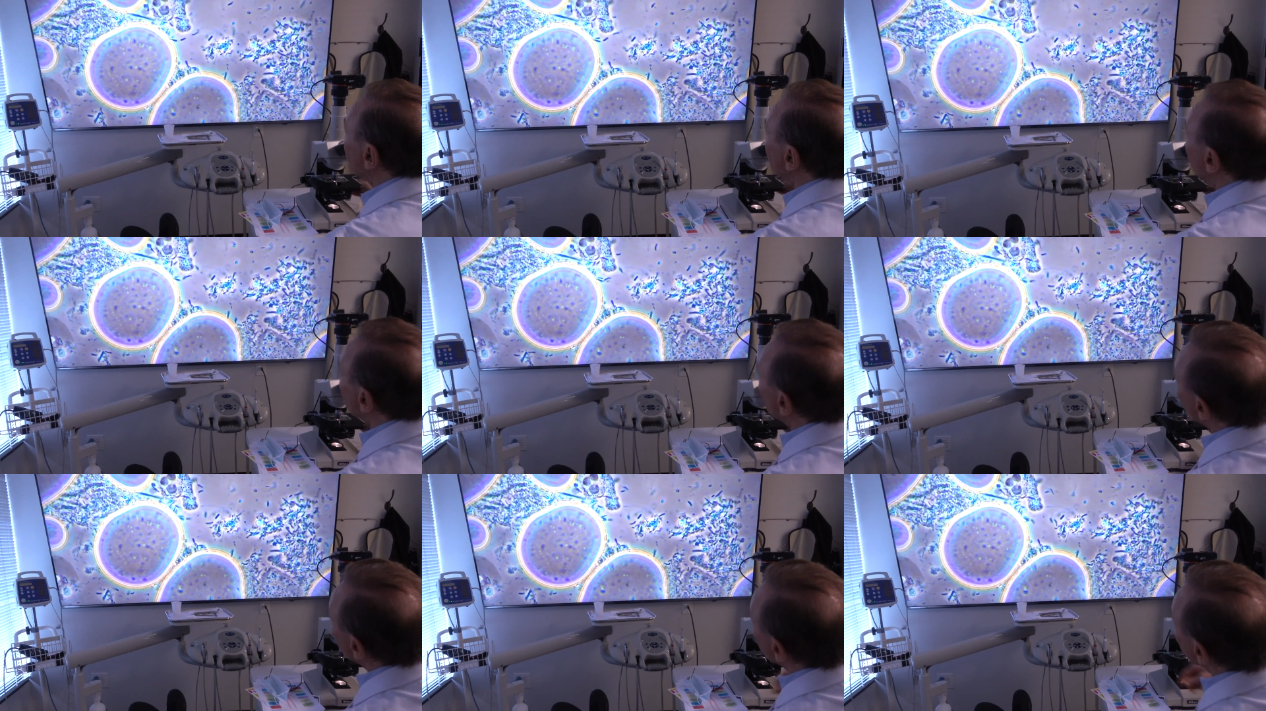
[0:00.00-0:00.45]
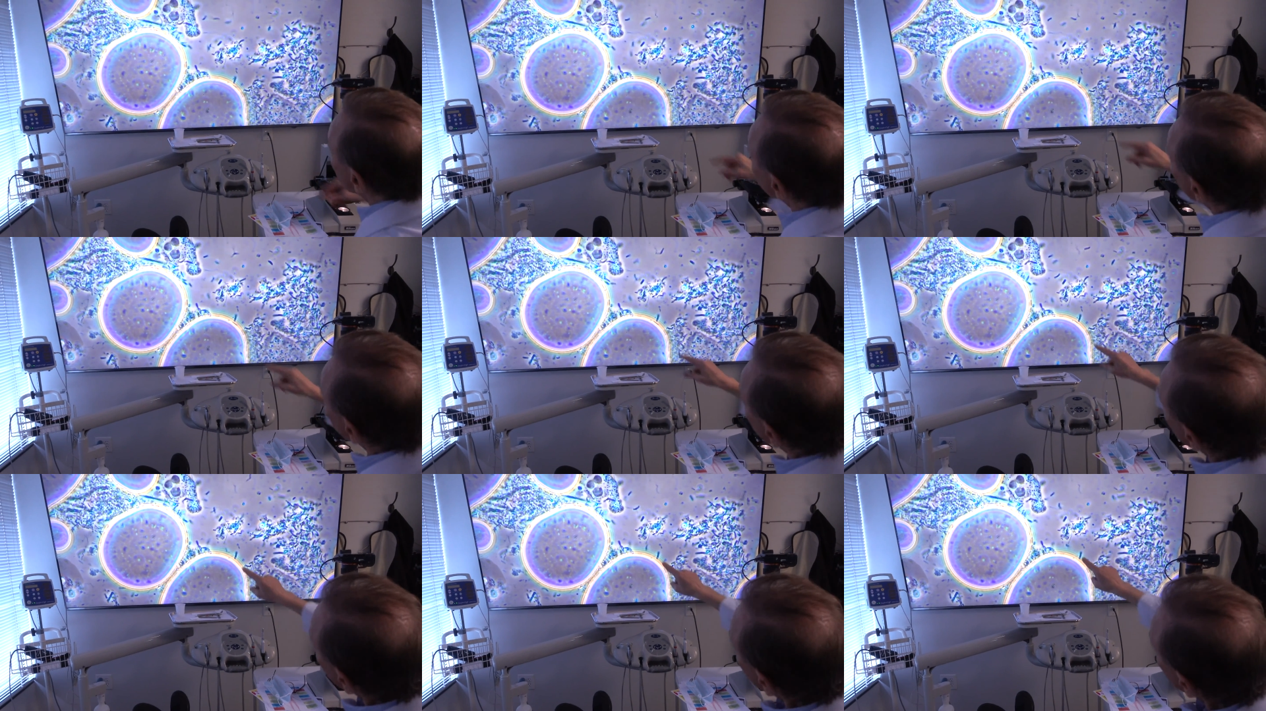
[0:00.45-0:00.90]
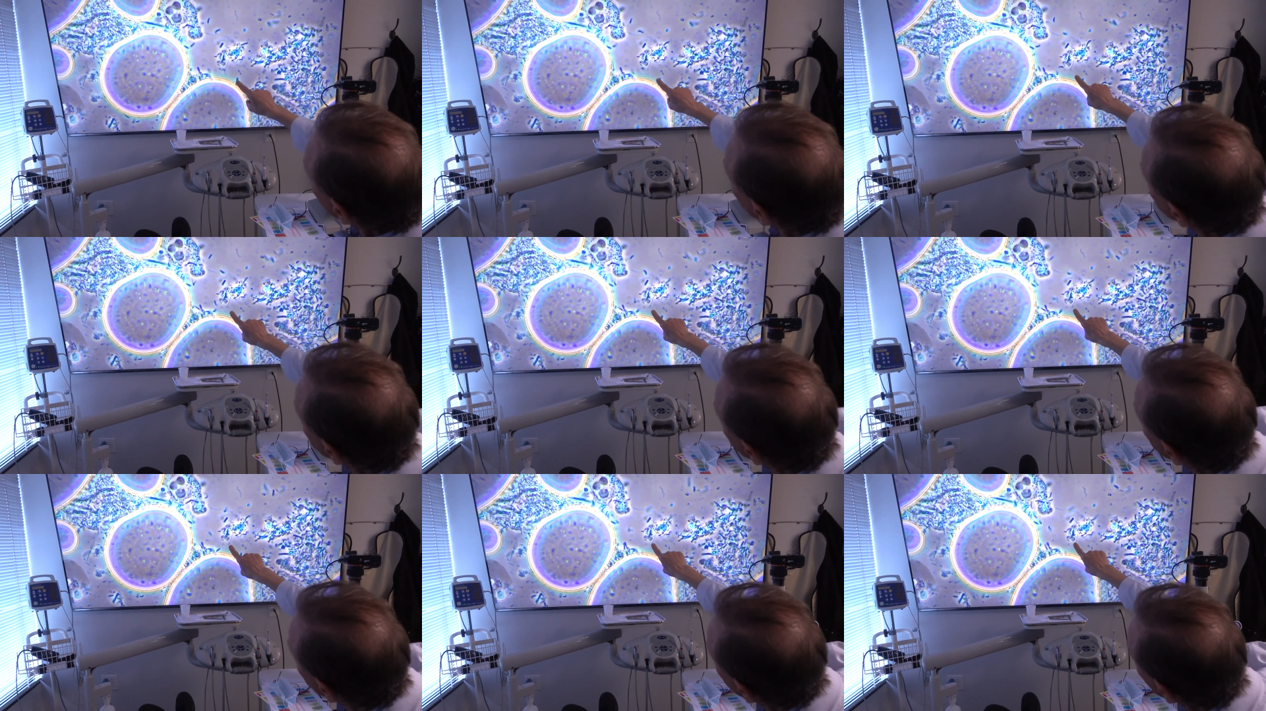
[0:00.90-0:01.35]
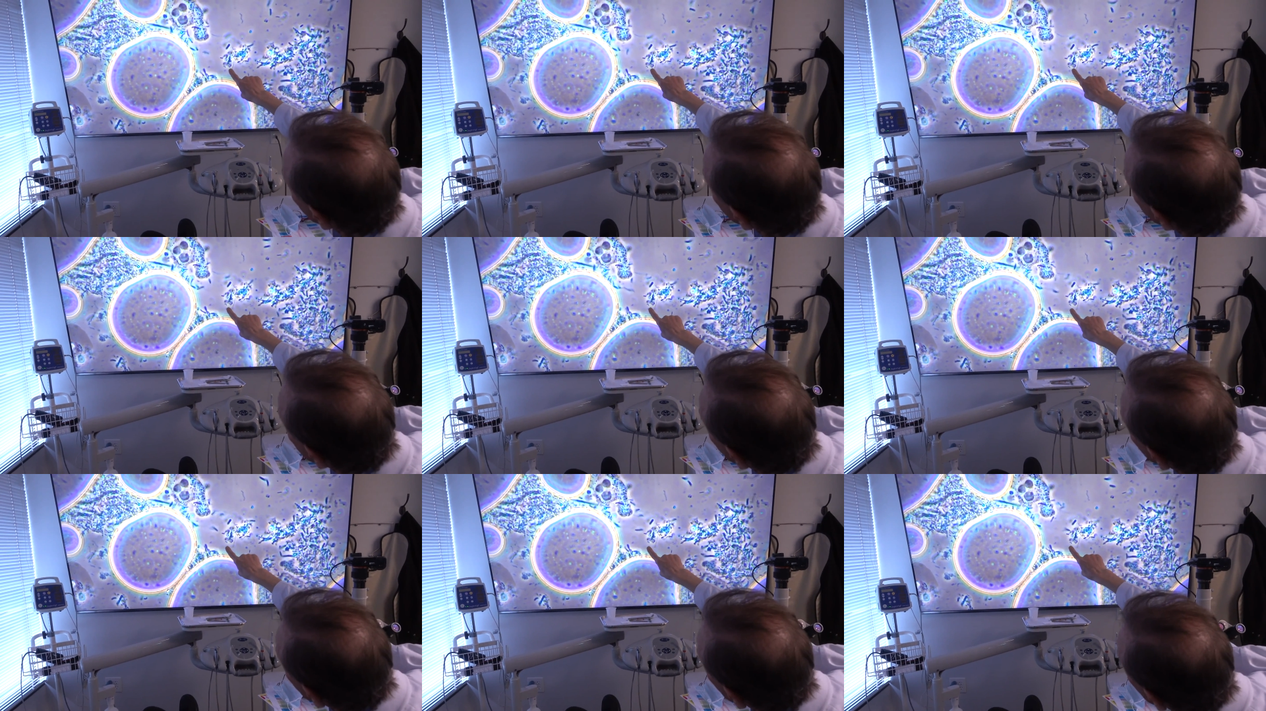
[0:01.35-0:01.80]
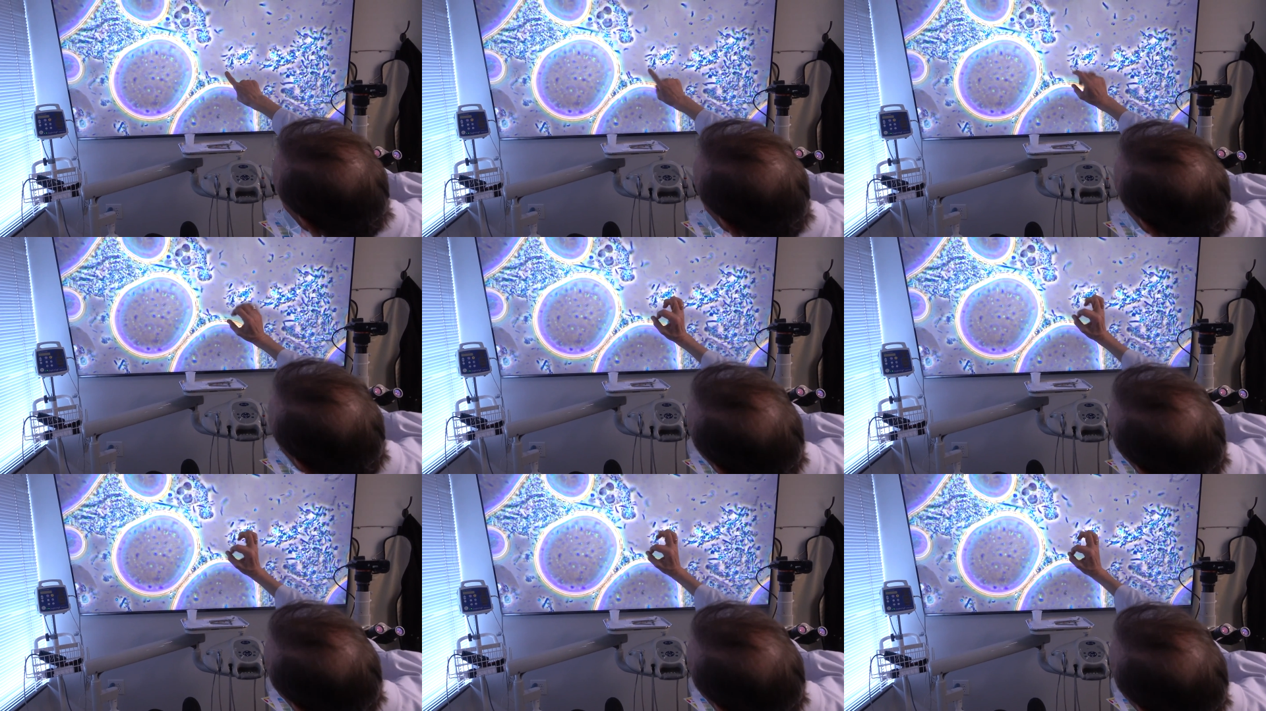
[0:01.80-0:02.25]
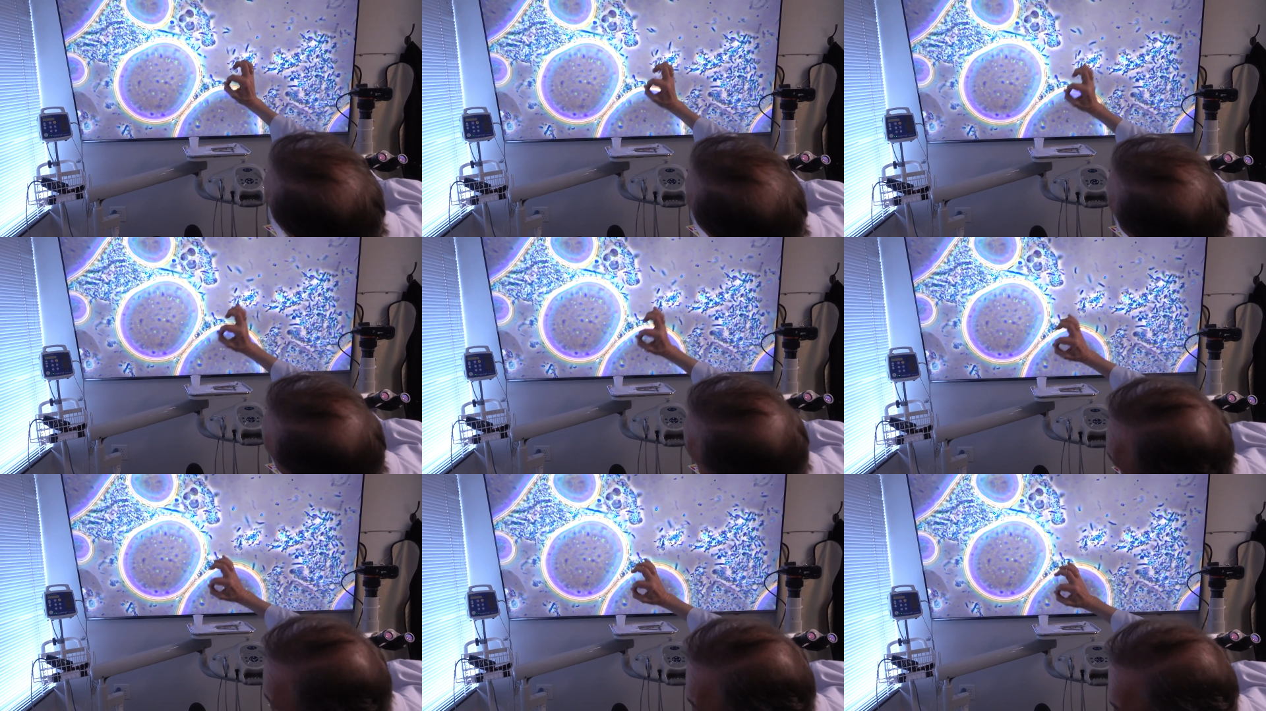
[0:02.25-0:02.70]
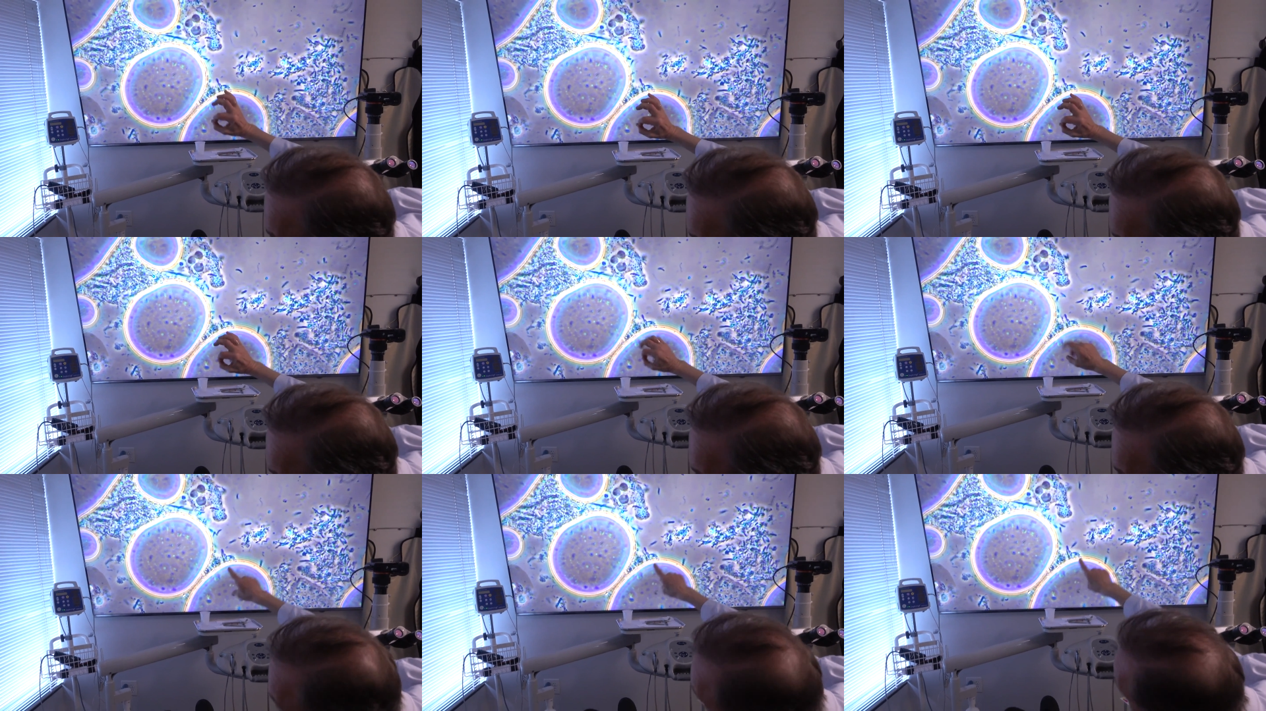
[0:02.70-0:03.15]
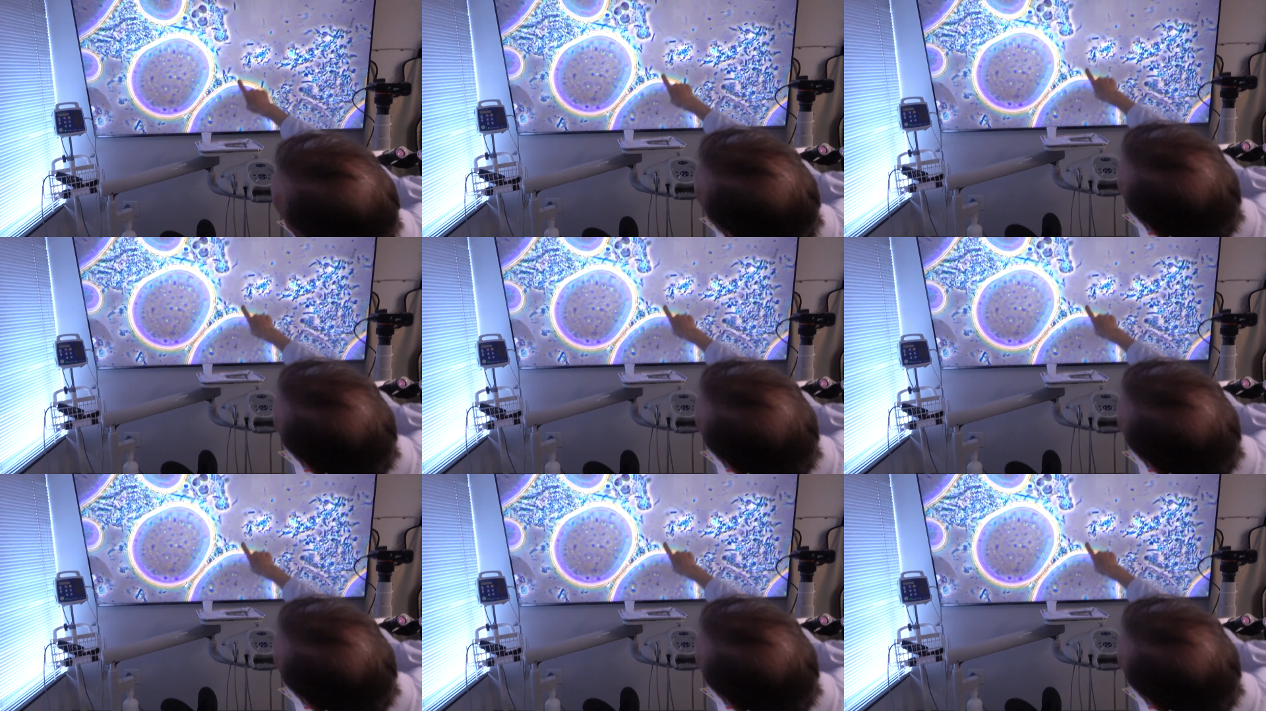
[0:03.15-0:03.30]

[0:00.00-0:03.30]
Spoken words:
[unreadable: no face in view]